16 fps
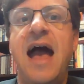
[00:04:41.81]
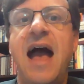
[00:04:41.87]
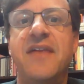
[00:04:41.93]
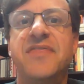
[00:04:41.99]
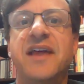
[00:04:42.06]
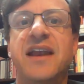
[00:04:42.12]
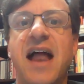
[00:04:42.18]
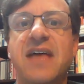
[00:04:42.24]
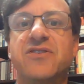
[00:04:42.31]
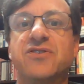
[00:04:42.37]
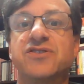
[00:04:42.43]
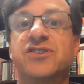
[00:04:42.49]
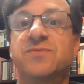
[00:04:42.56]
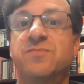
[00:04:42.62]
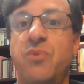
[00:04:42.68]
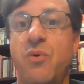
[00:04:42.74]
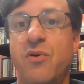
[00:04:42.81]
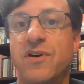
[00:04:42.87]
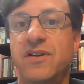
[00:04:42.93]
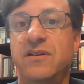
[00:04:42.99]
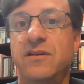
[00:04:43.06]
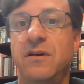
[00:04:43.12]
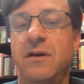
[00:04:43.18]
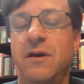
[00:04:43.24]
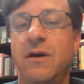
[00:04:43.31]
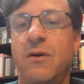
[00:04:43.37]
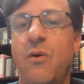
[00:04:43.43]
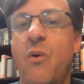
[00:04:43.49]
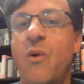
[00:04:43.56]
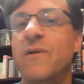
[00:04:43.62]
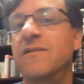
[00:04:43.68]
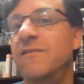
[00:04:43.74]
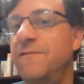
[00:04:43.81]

and then either supported or